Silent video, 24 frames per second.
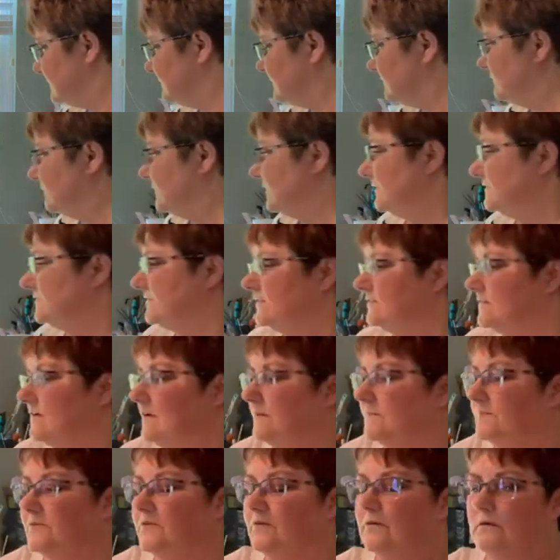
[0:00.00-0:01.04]
This is
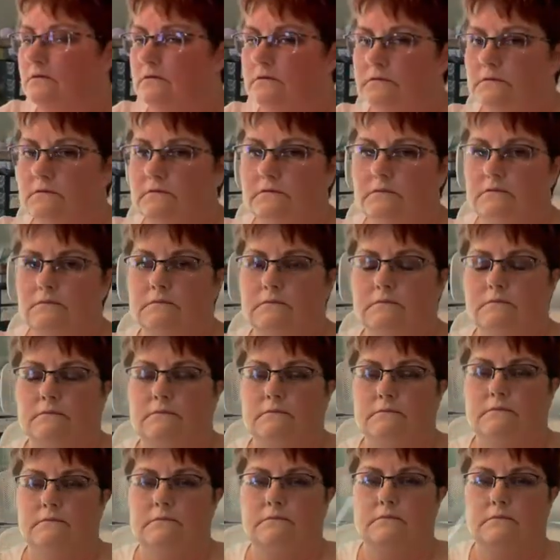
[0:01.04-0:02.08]
optional.
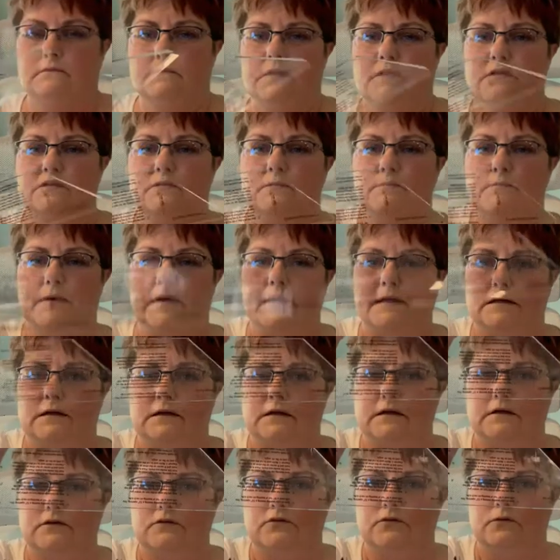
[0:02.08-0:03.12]
It's a
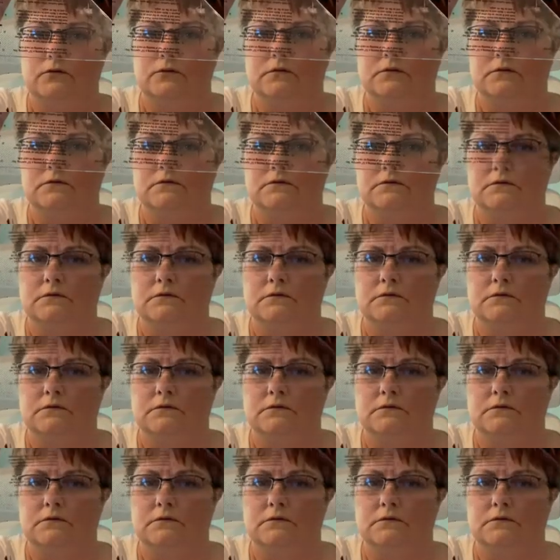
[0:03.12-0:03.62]
binding tool.